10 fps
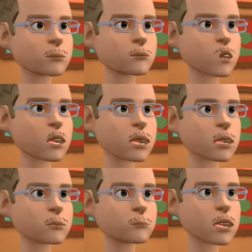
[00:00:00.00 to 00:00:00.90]
For
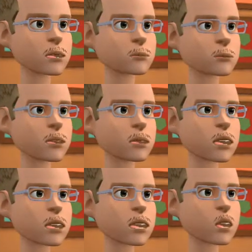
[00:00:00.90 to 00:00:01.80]
example, it may
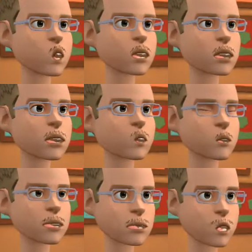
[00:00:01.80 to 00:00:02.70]
take longer than you
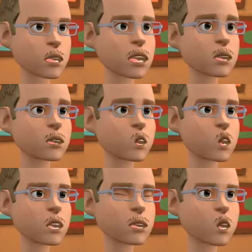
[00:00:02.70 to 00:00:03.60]
plan to return to
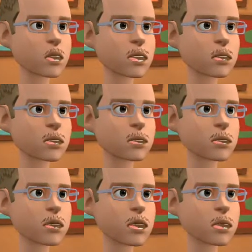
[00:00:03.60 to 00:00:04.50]
work or other
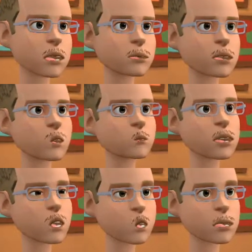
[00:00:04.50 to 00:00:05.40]
activities, and you
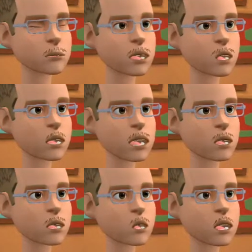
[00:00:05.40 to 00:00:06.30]
may not be able to
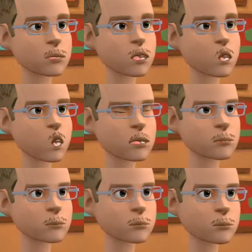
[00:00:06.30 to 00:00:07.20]
return to them at all.
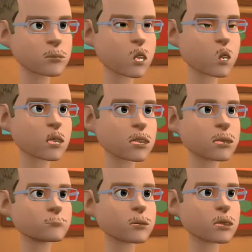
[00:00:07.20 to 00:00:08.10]
Your
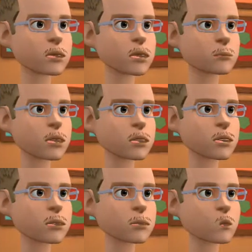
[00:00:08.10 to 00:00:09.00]
transplant team can
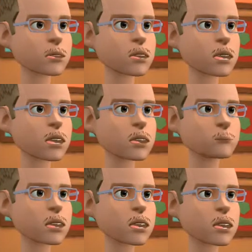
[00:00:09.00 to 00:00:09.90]
help you manage
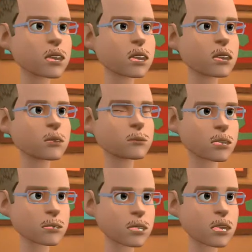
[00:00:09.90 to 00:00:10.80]
expectations
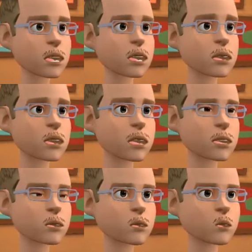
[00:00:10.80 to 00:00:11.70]
and set realistic
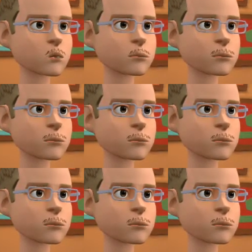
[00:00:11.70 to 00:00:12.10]
goals.